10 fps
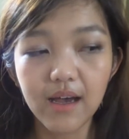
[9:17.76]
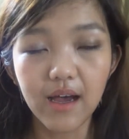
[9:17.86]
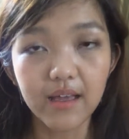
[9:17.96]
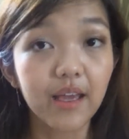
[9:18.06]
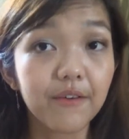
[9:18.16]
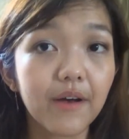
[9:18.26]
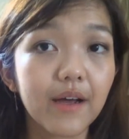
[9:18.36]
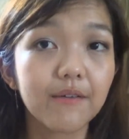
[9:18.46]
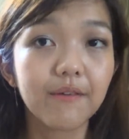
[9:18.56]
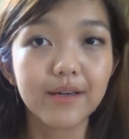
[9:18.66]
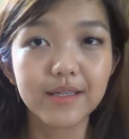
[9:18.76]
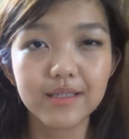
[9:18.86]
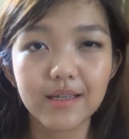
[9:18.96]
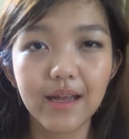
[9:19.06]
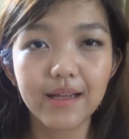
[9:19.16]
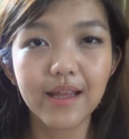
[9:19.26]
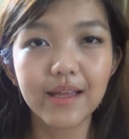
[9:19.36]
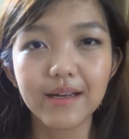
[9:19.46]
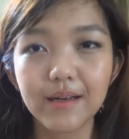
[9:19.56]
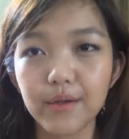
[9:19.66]
I have other foundation that I
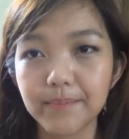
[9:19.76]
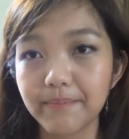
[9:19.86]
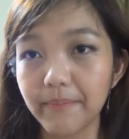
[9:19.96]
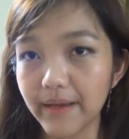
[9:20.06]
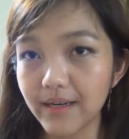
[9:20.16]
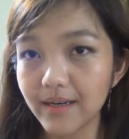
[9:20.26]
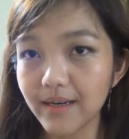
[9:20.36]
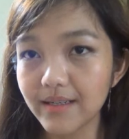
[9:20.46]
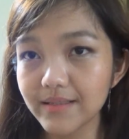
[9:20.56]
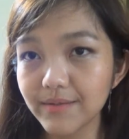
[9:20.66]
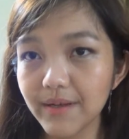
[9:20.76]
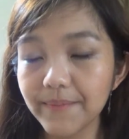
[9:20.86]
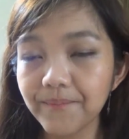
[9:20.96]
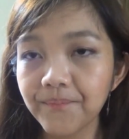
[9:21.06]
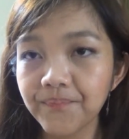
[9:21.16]
like a lot better than this one,